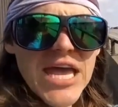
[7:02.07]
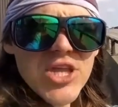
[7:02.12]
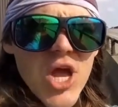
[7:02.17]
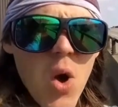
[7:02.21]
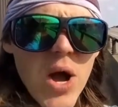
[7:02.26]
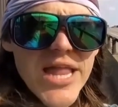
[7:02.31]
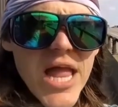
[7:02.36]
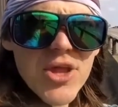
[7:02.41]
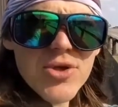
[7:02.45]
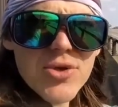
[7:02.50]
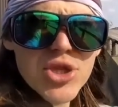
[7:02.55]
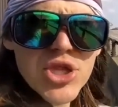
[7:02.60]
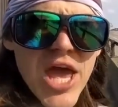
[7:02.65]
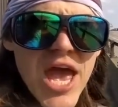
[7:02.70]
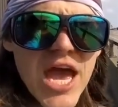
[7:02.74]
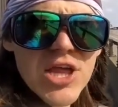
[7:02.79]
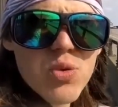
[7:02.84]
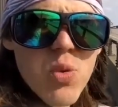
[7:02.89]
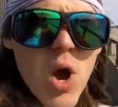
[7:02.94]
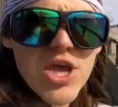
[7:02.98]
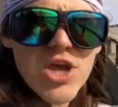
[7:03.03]
No one
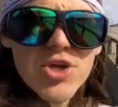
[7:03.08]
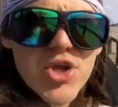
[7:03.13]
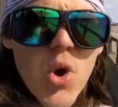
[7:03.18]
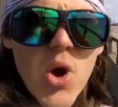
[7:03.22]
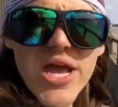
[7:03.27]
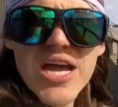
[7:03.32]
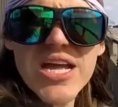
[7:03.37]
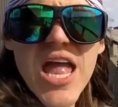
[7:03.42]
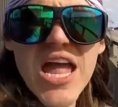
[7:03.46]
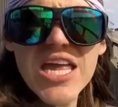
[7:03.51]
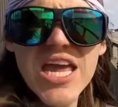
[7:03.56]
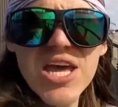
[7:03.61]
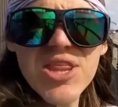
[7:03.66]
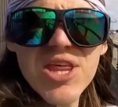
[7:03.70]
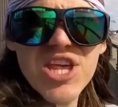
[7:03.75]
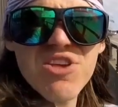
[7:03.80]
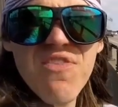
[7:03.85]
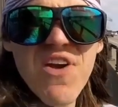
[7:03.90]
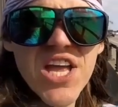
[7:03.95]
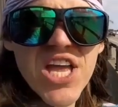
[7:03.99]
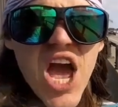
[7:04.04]
understands what you're doing in any of
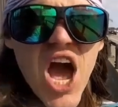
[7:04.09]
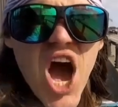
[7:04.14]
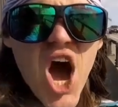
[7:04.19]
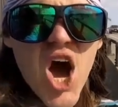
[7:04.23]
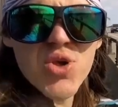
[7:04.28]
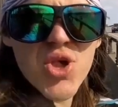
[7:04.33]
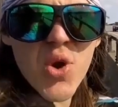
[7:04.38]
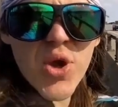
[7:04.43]
these videos,